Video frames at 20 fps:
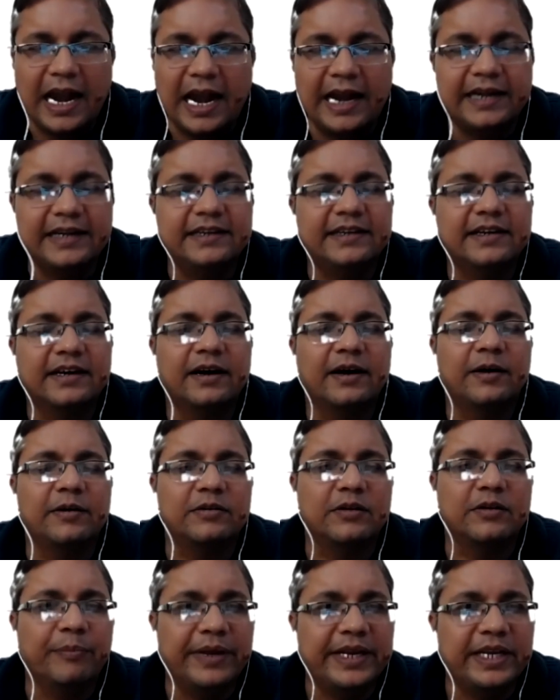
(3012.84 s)
And
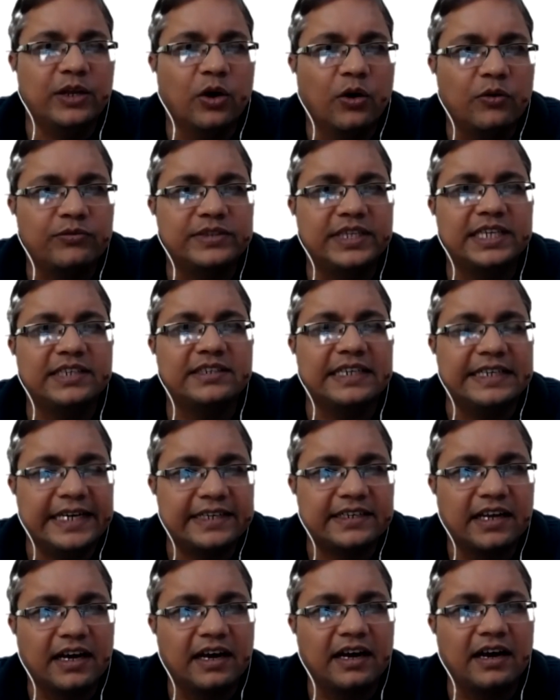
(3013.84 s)
many of these
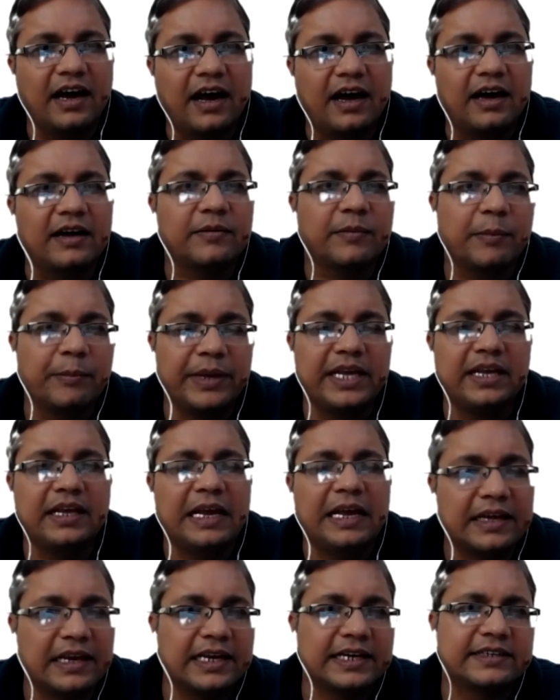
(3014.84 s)
data are
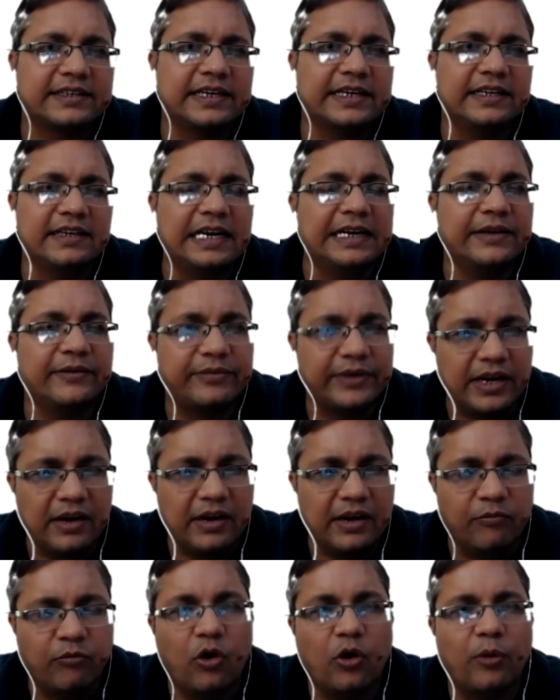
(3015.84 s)
being collected in
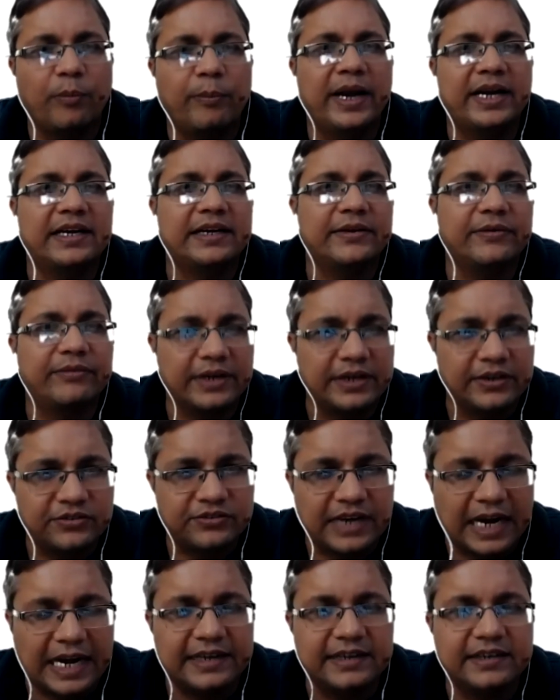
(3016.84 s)
different formats, different
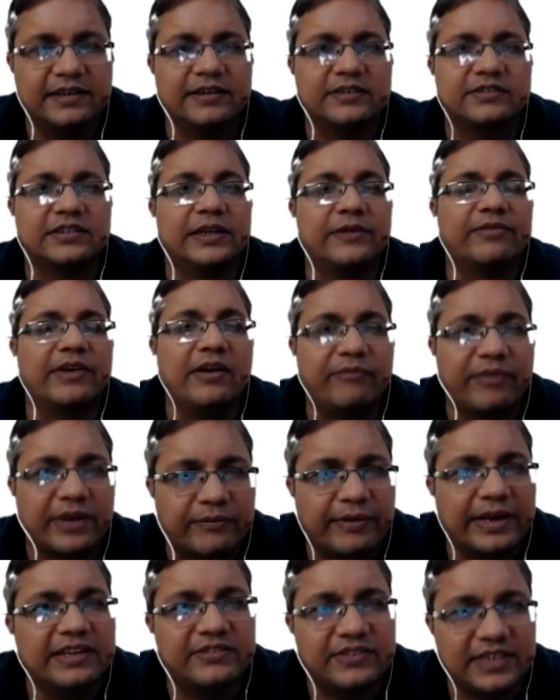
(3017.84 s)
standards, different
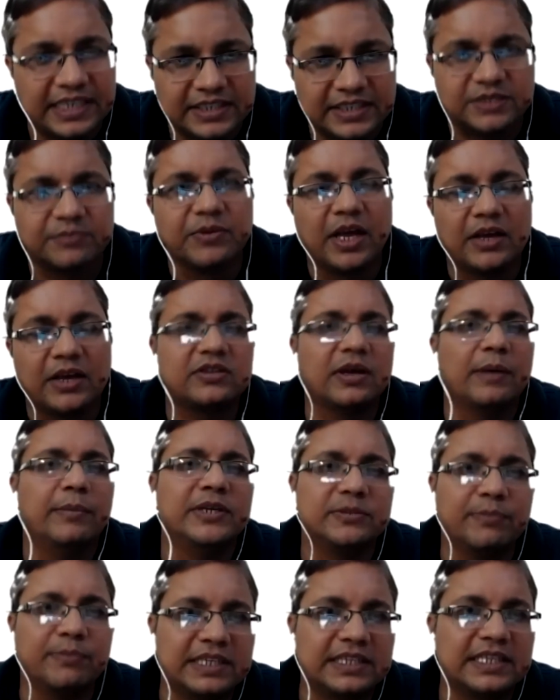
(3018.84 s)
frequencies. Some
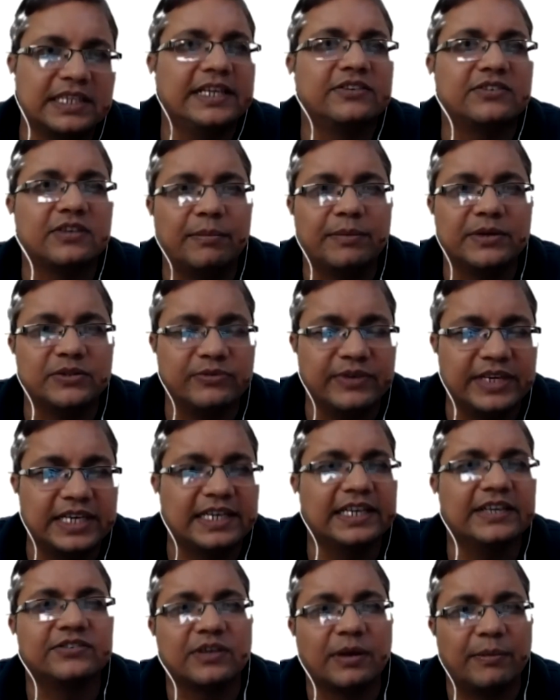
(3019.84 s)
is monthly, some is
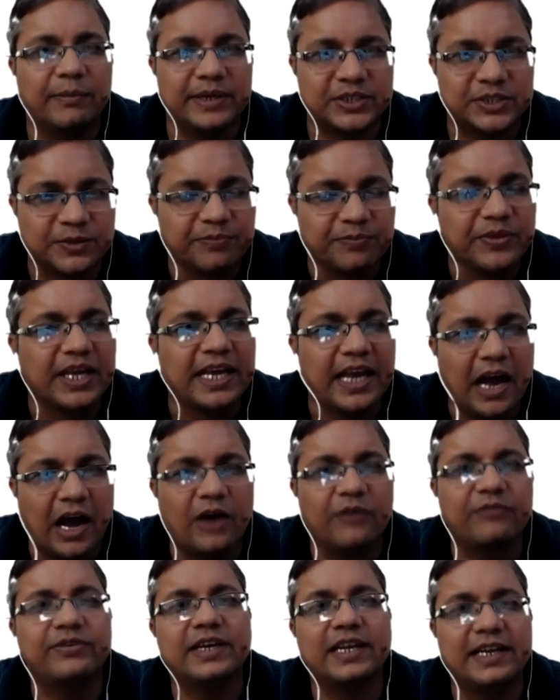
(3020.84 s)
weekly, some is
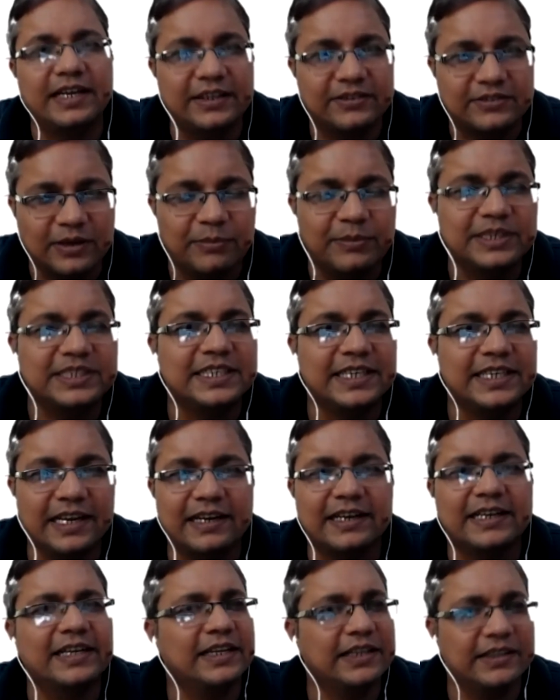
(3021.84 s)
half yearly, some is
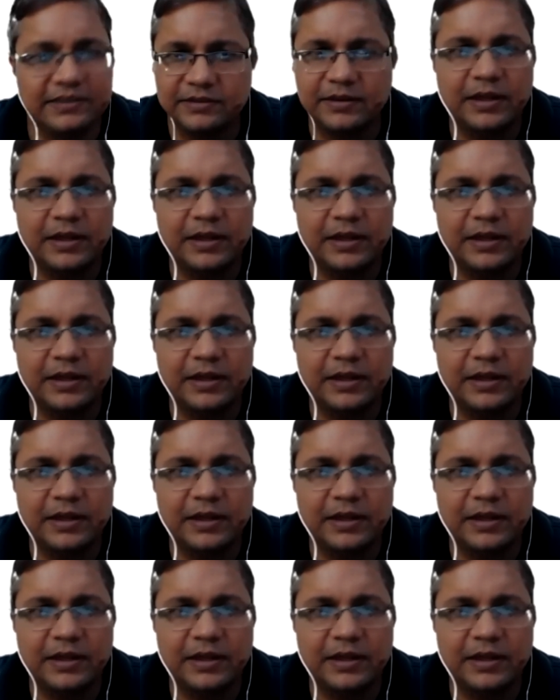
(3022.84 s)
yearly.